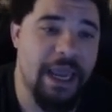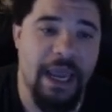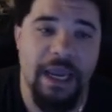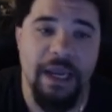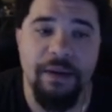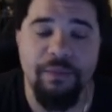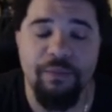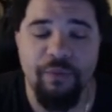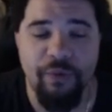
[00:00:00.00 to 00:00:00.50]

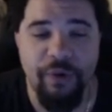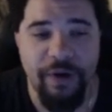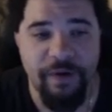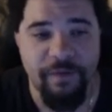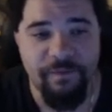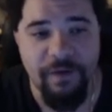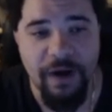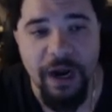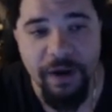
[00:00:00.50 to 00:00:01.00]

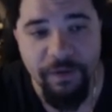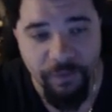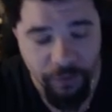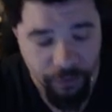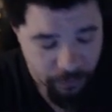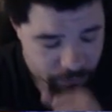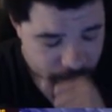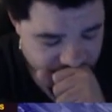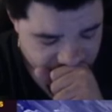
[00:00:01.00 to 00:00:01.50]

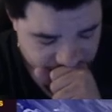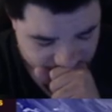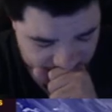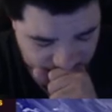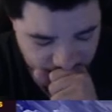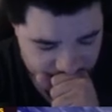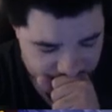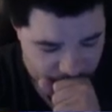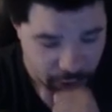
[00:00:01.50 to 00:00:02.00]

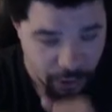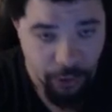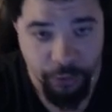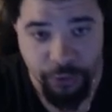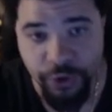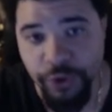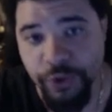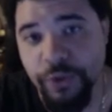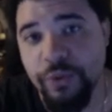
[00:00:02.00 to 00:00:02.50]

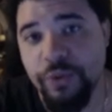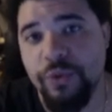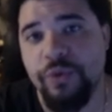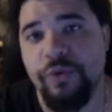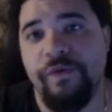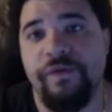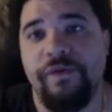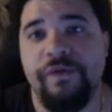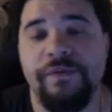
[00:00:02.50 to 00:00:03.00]
8.502.
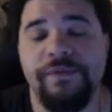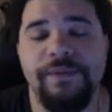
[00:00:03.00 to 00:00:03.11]
Oof.